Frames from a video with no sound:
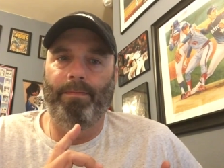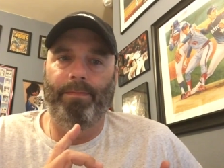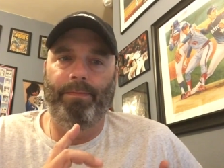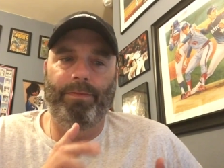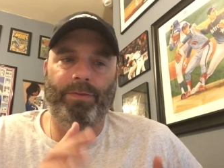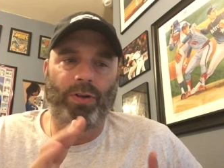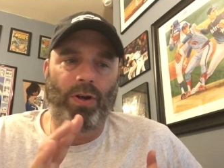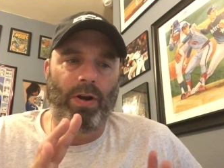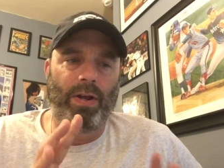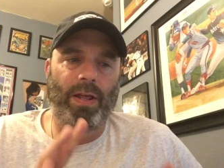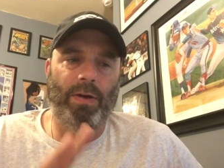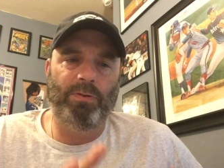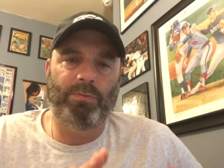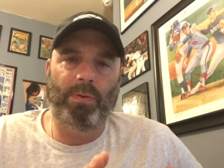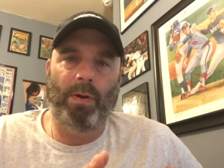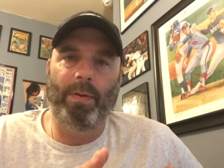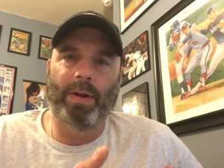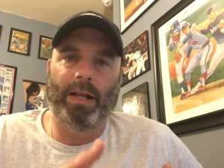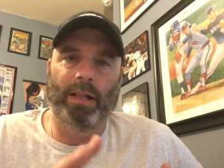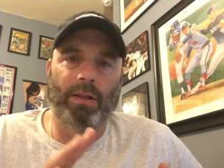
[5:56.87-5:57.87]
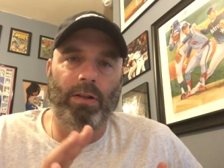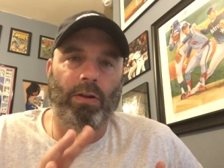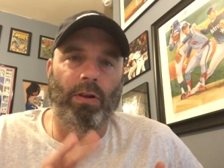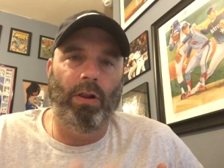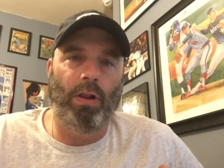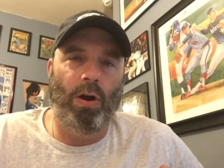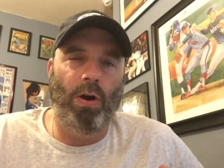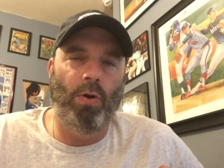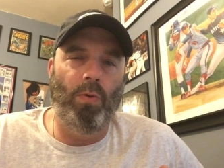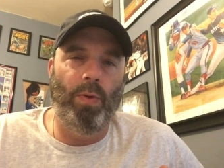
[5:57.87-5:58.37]
Sorry, that was probably a little
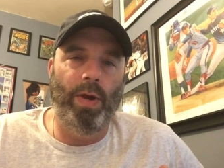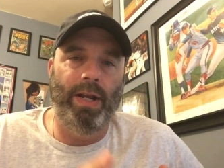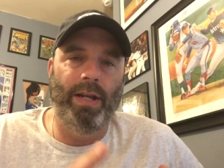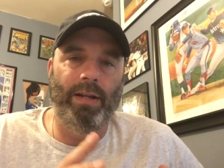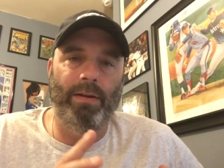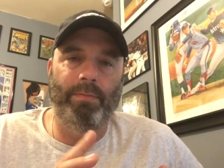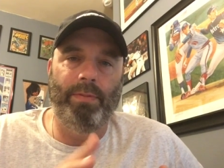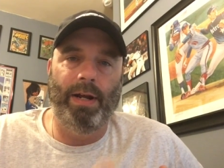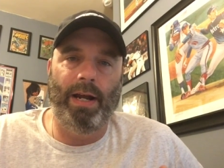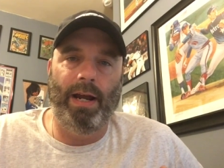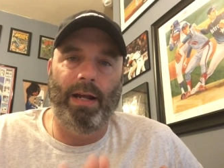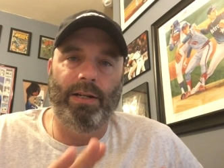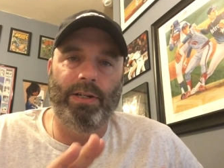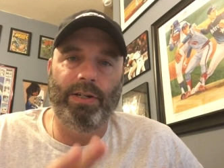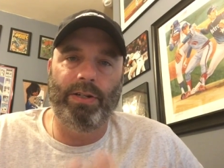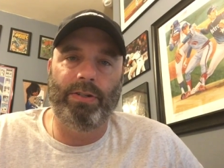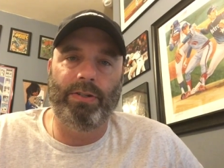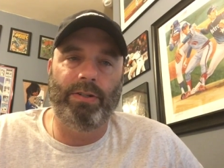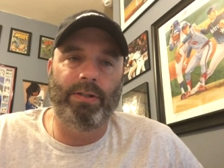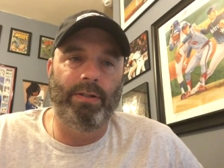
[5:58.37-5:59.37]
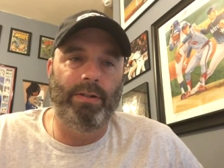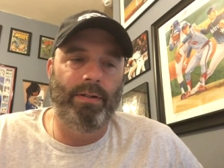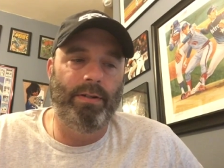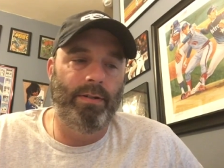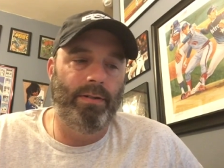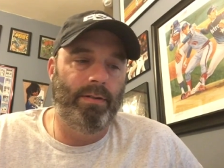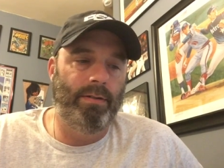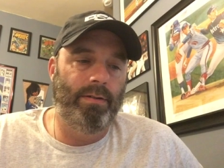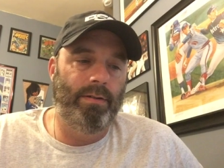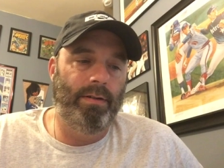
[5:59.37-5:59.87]
long-winded, but I
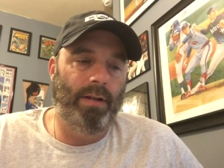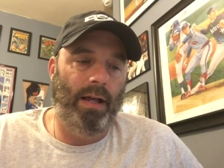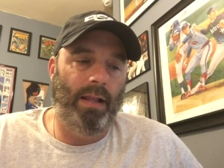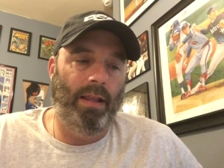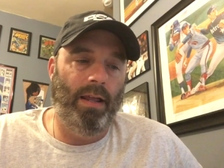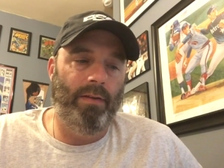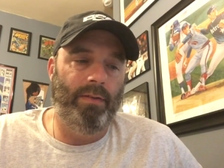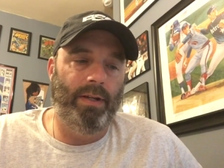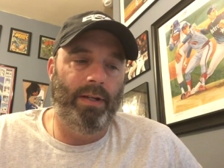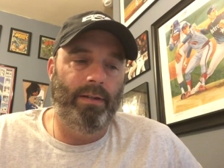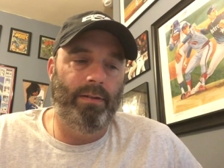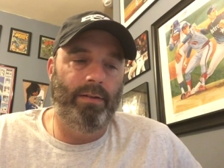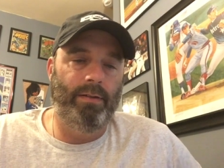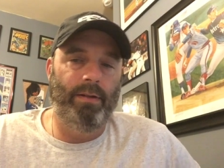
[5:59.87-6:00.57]
love it.